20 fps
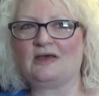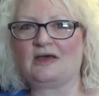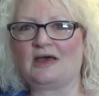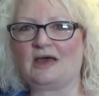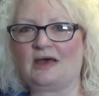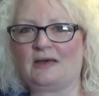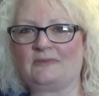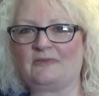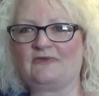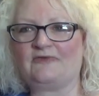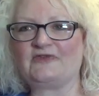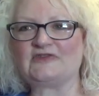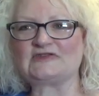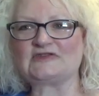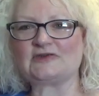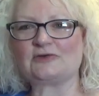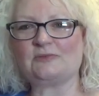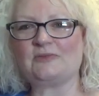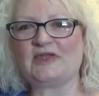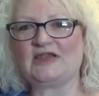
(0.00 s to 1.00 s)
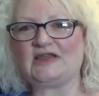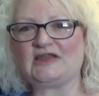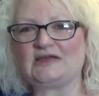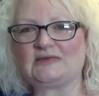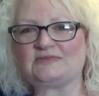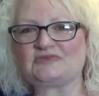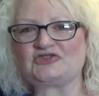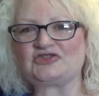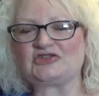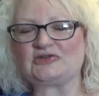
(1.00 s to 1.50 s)
Um, the physical
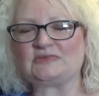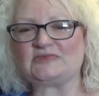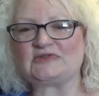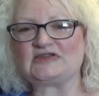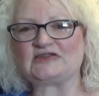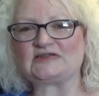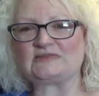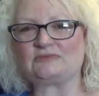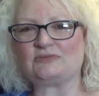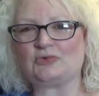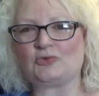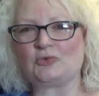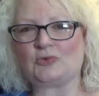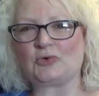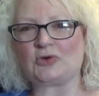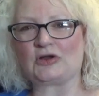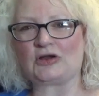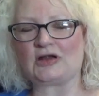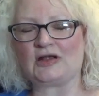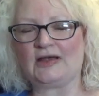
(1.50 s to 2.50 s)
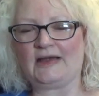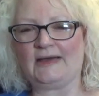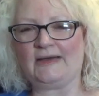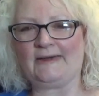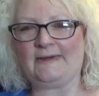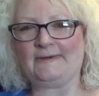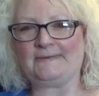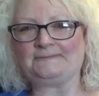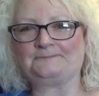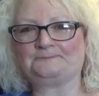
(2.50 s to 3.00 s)
mediumship is more
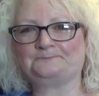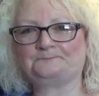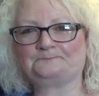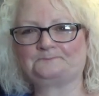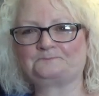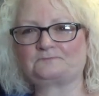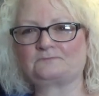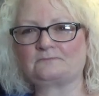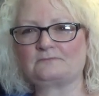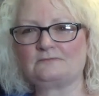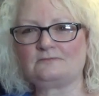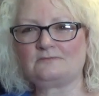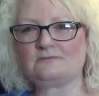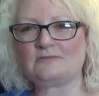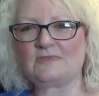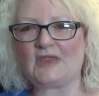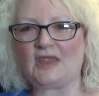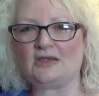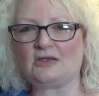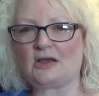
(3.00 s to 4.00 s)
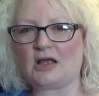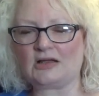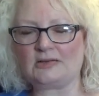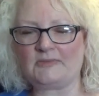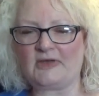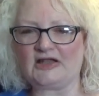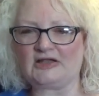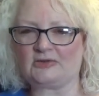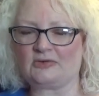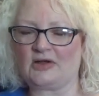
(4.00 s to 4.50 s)
um, your
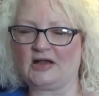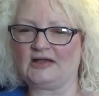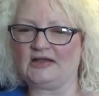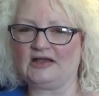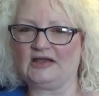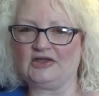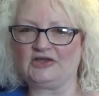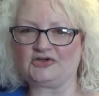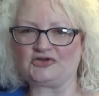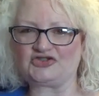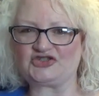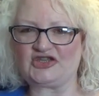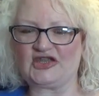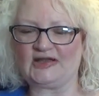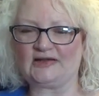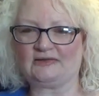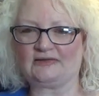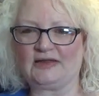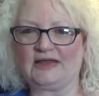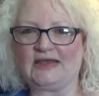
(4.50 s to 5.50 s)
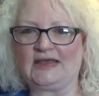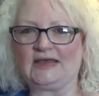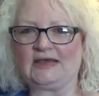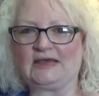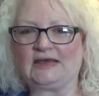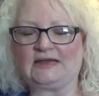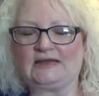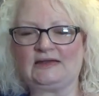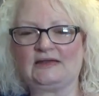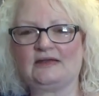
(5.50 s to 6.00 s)
automatic writing, your channeling,
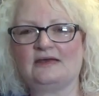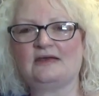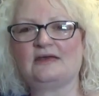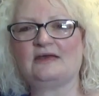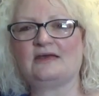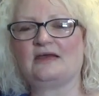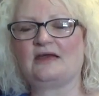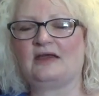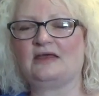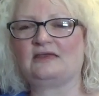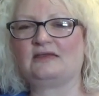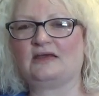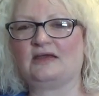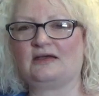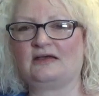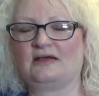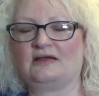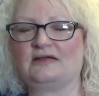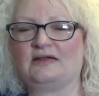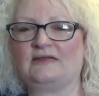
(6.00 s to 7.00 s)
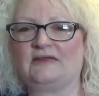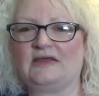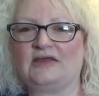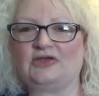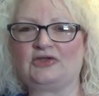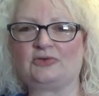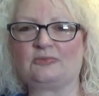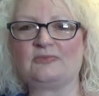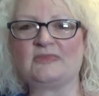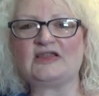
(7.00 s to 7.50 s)
and and that kind of thing.
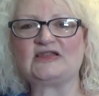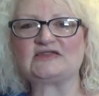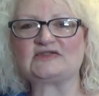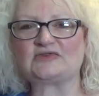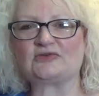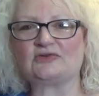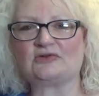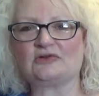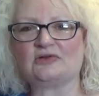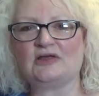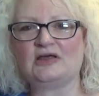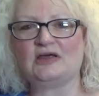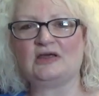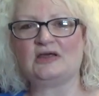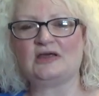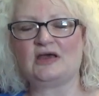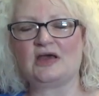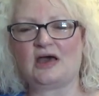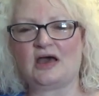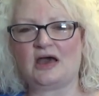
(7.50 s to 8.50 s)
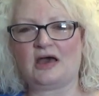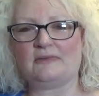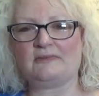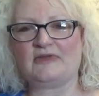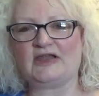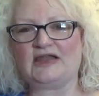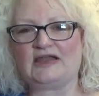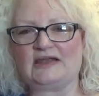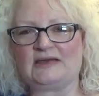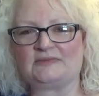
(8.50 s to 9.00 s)
Your mental uh,
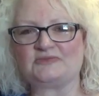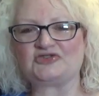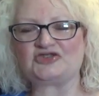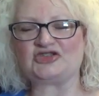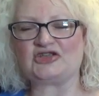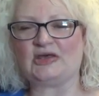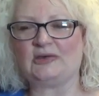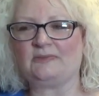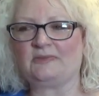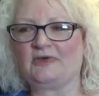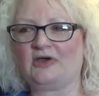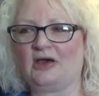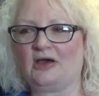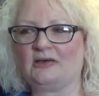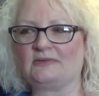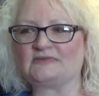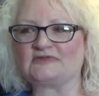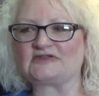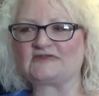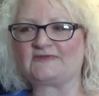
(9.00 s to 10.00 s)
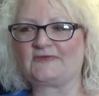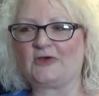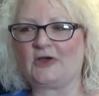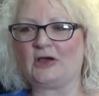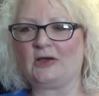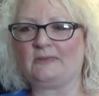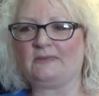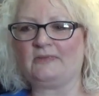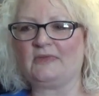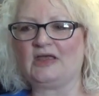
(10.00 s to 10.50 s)
mediumship comes
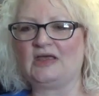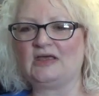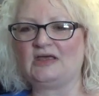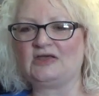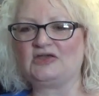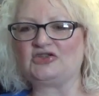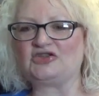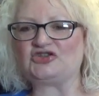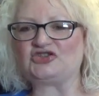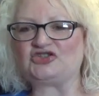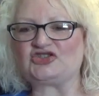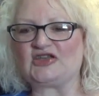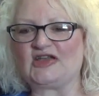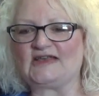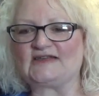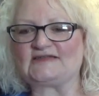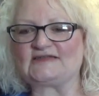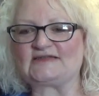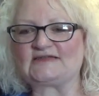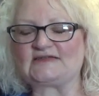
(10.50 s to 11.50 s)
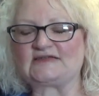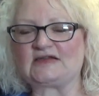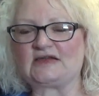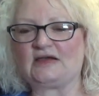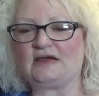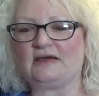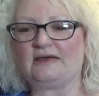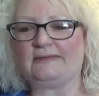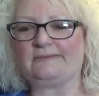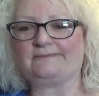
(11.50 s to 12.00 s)
from just
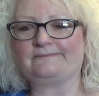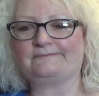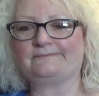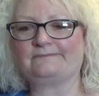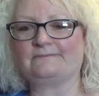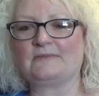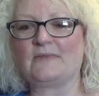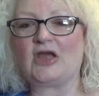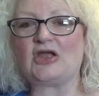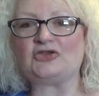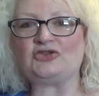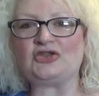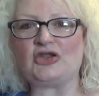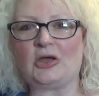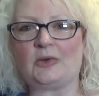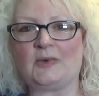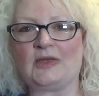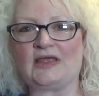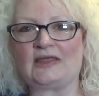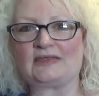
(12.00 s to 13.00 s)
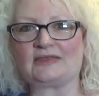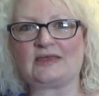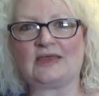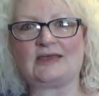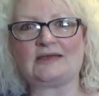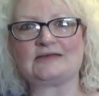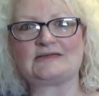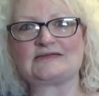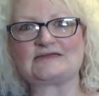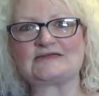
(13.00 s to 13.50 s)
um, knowing
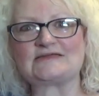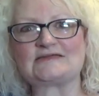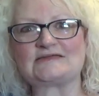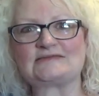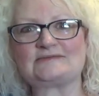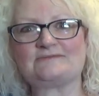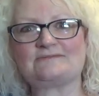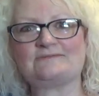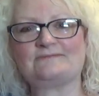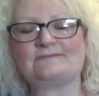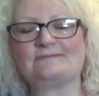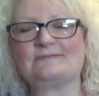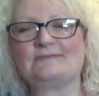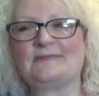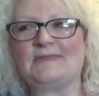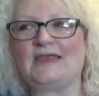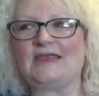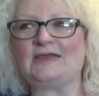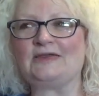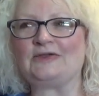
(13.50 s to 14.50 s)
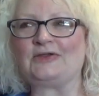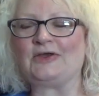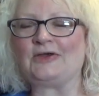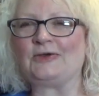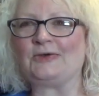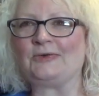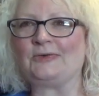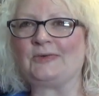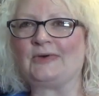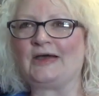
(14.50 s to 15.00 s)
things, you
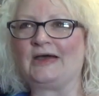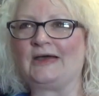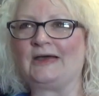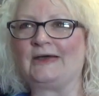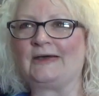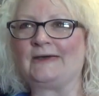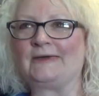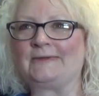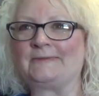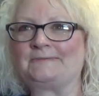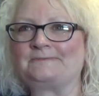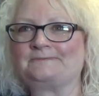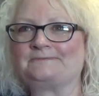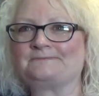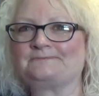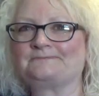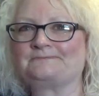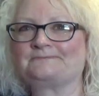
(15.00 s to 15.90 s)
know, um,